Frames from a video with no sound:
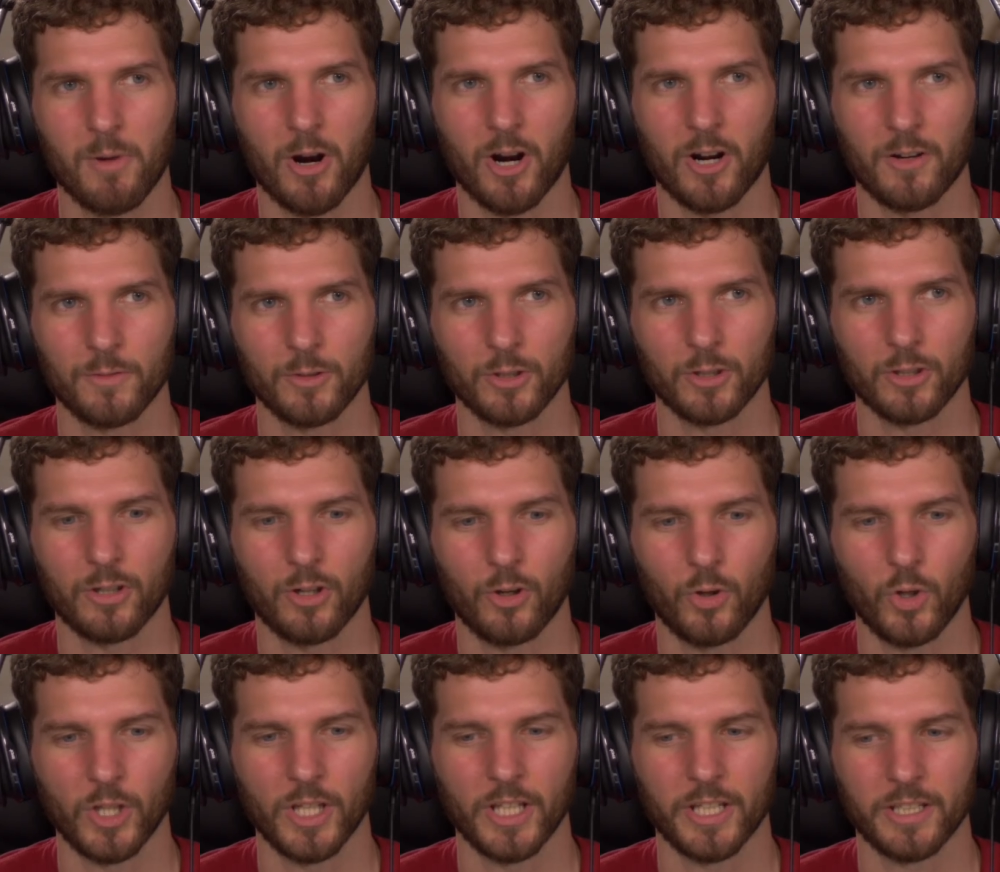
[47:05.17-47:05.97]
Marvel
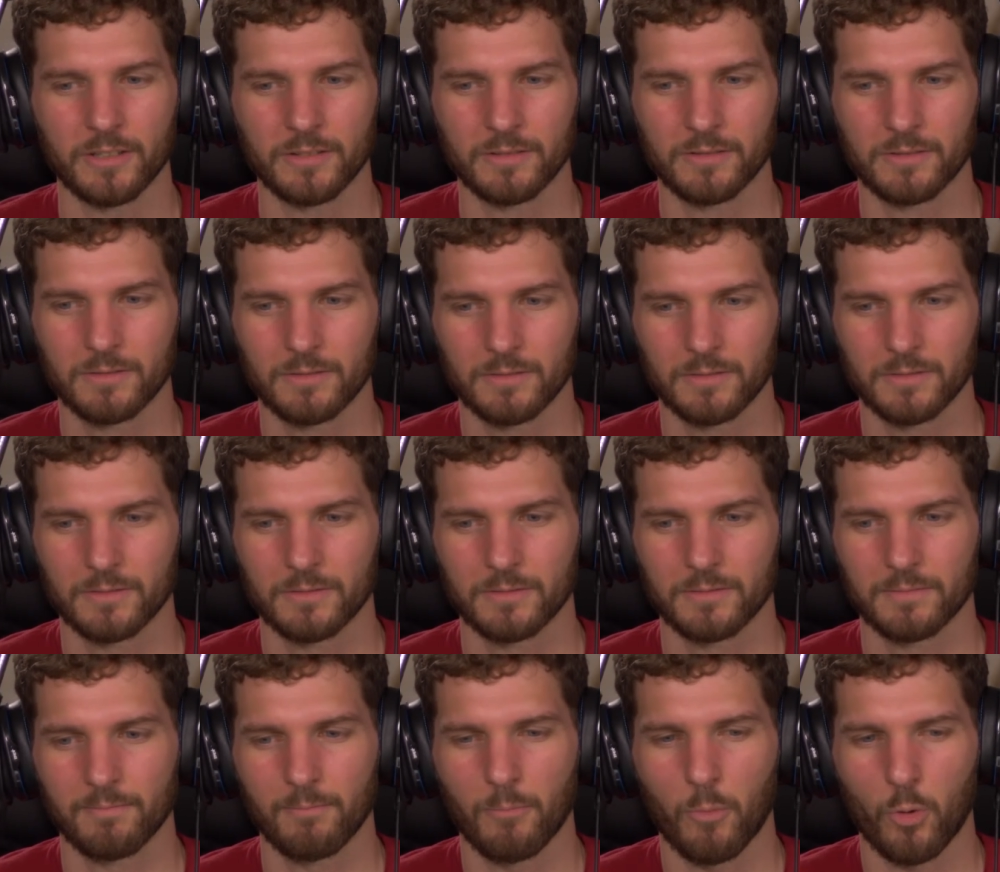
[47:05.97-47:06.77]

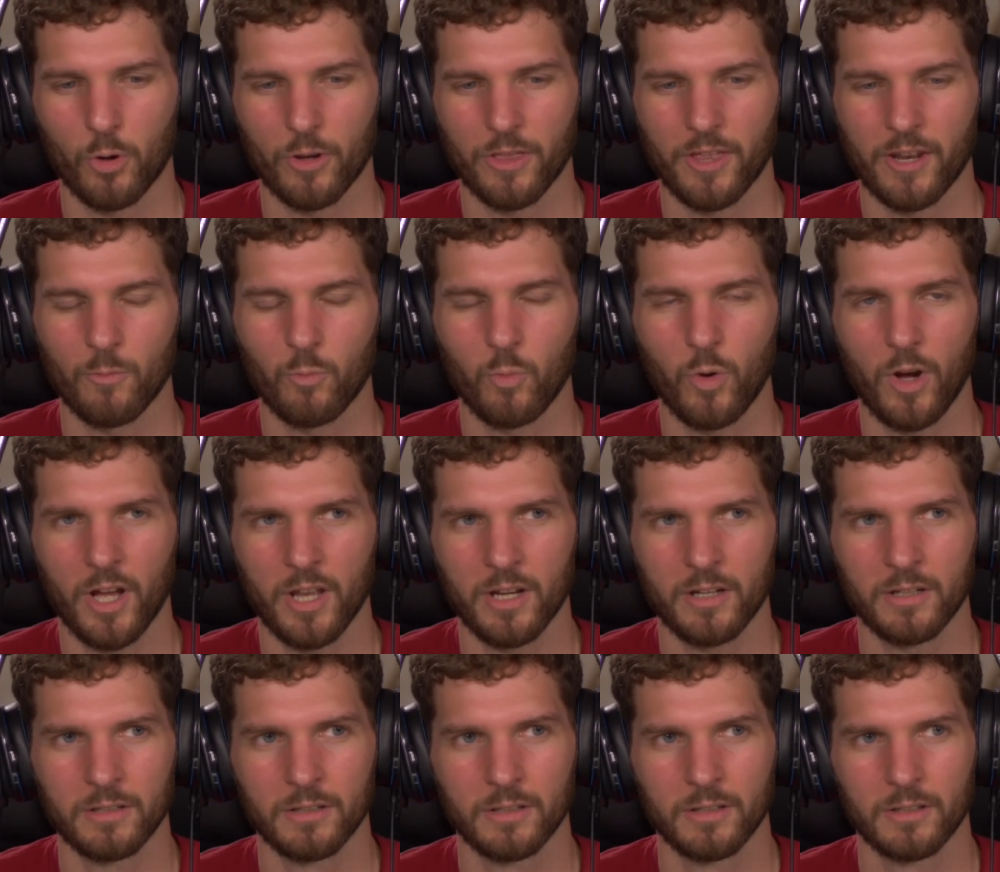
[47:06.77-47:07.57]
more than
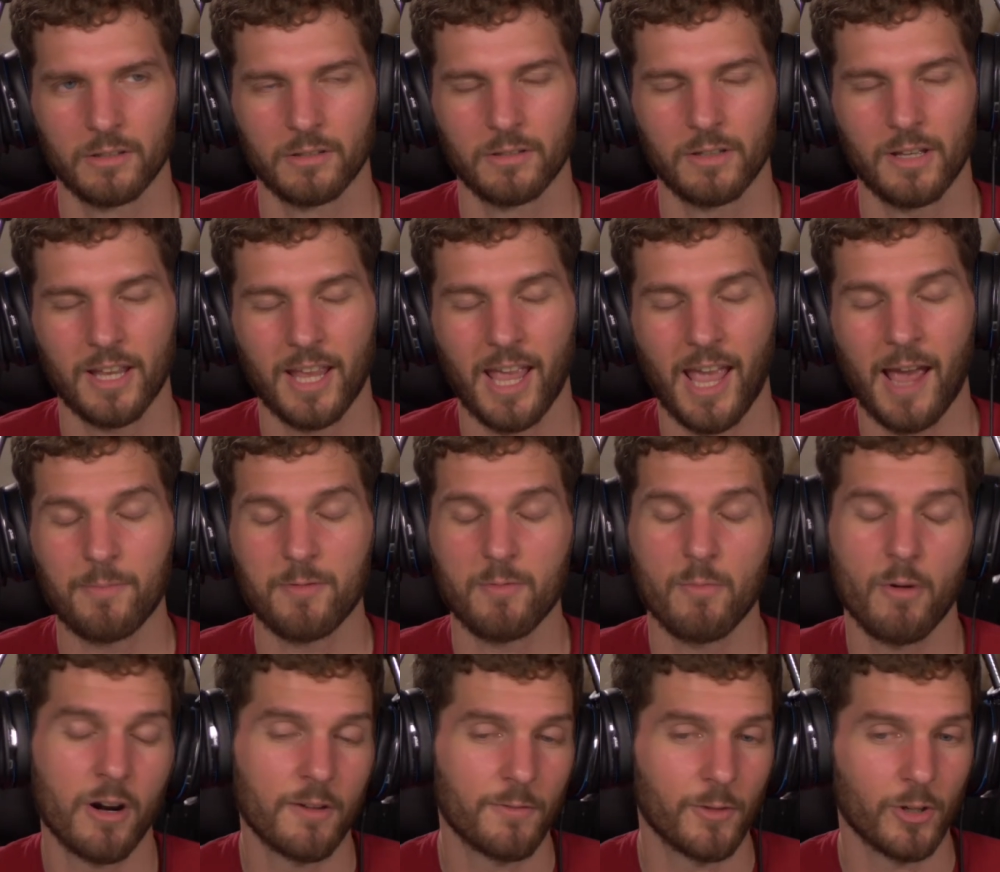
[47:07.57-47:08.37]
one
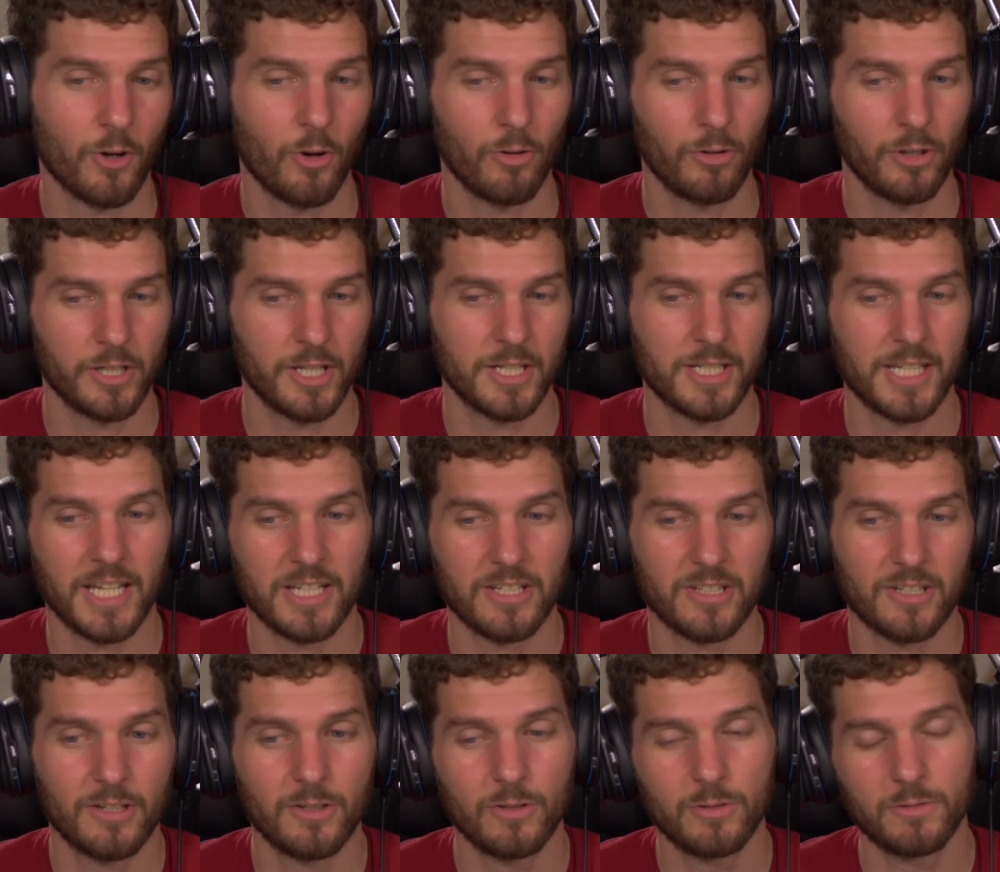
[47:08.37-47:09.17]
Captain Marvel It
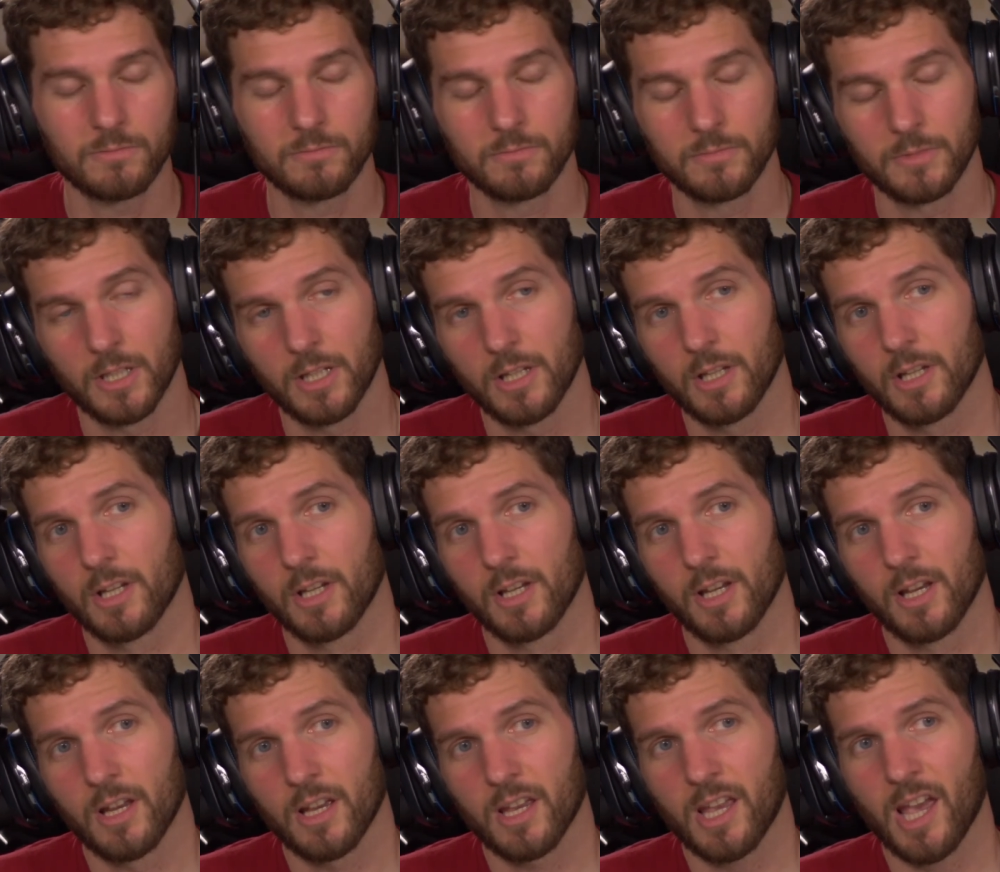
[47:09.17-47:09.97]
Takes Two,
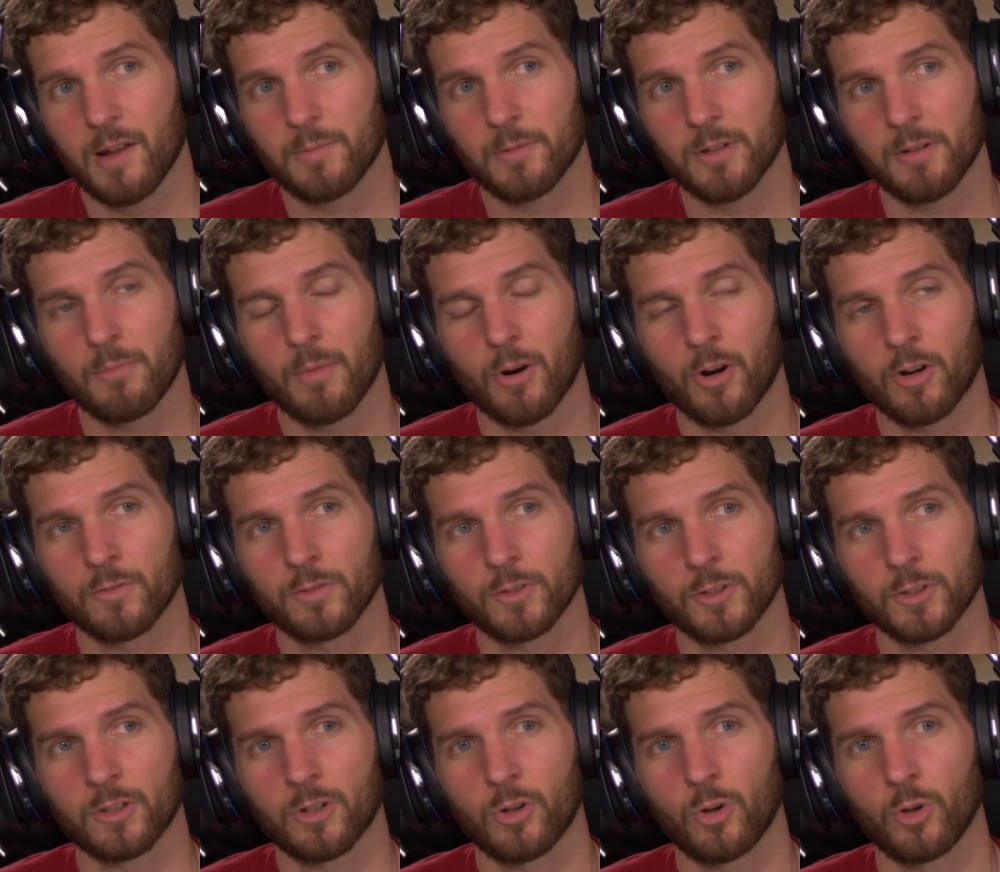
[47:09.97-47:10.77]
Captain
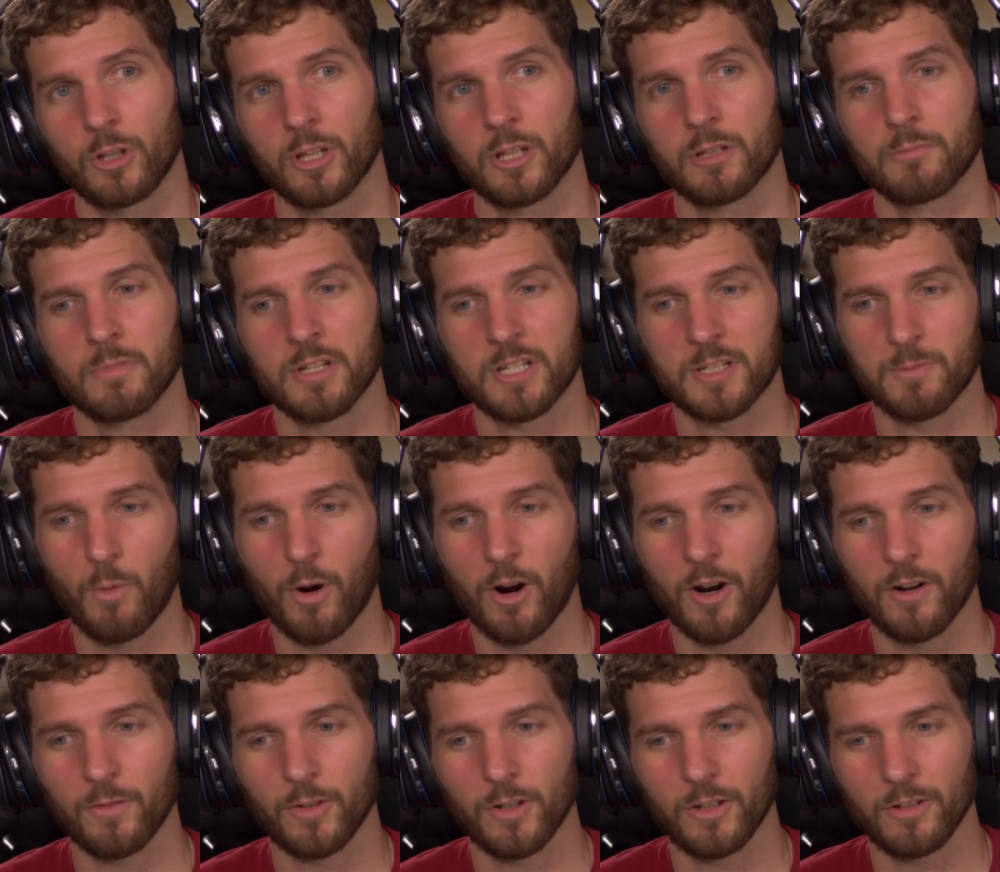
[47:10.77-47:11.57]
Marvel Miss
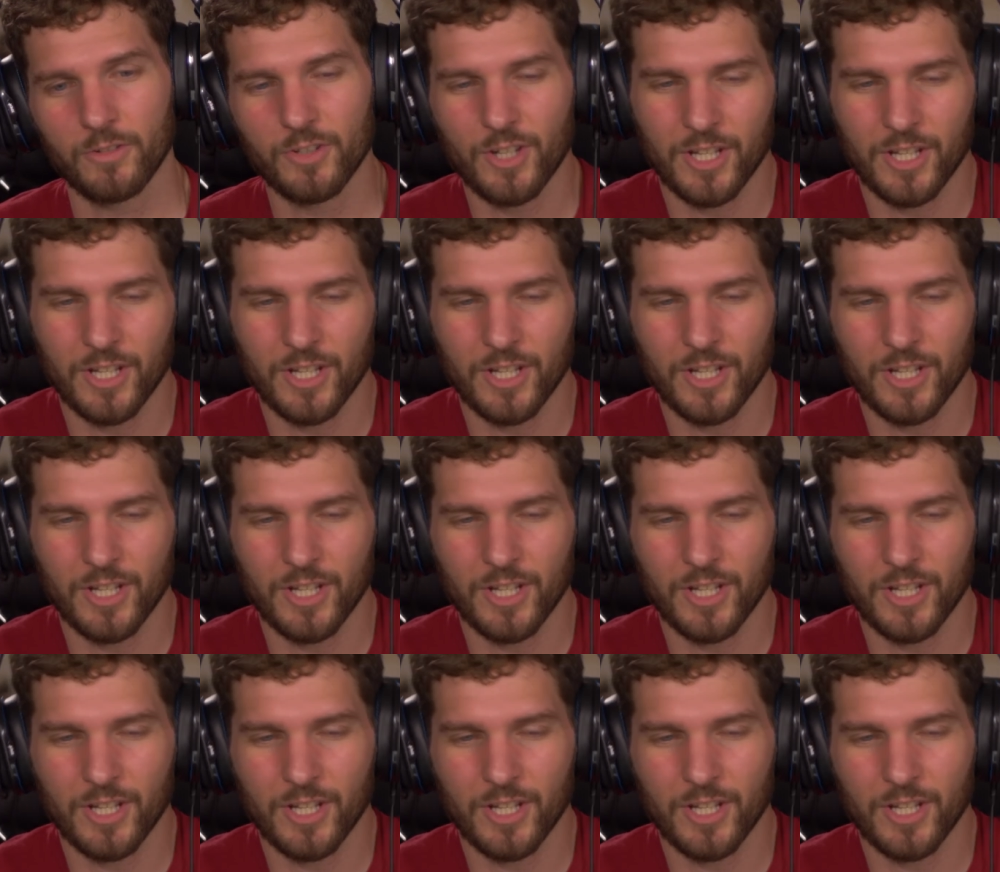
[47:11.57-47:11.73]
Marvel.